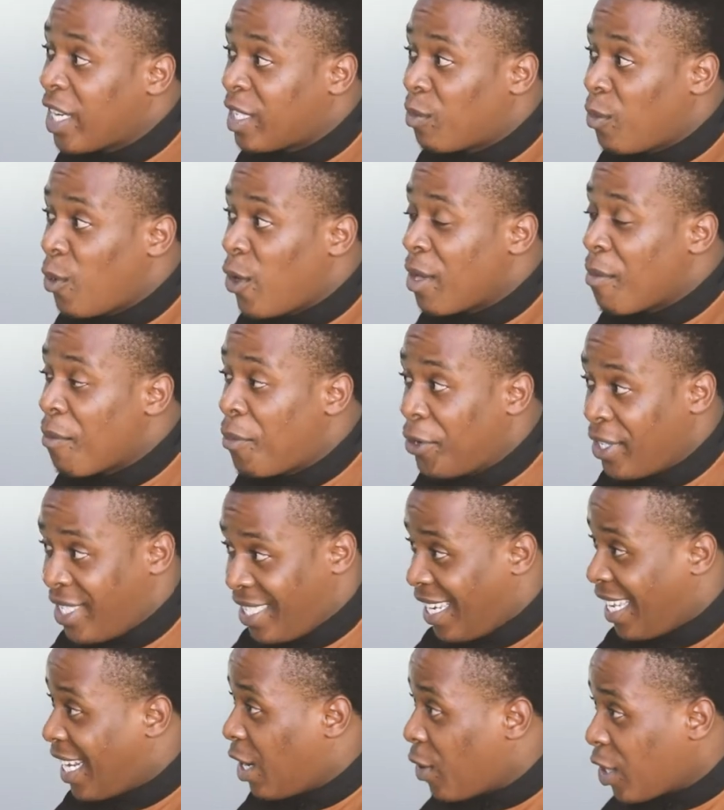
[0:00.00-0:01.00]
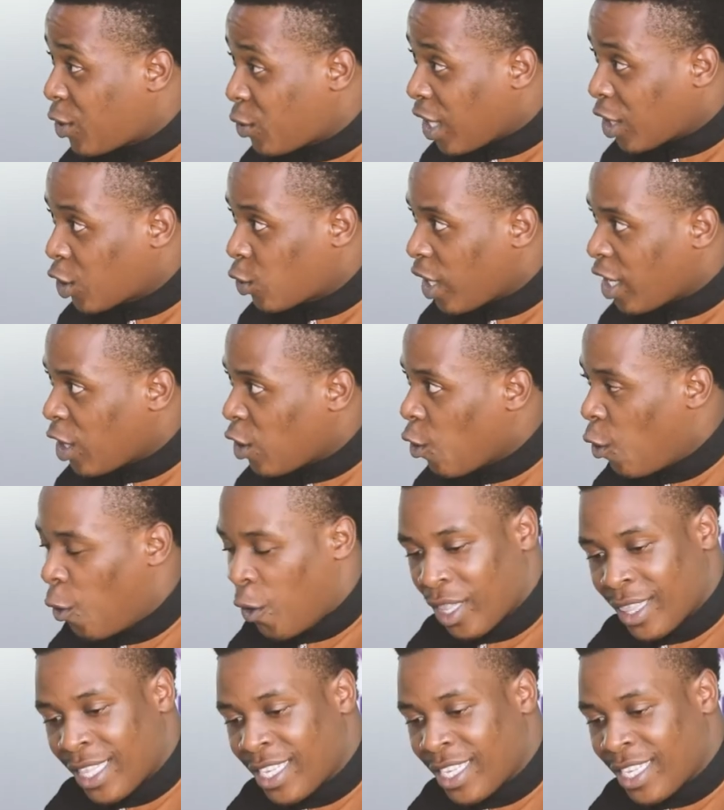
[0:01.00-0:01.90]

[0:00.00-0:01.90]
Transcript: is more important than what you actually know.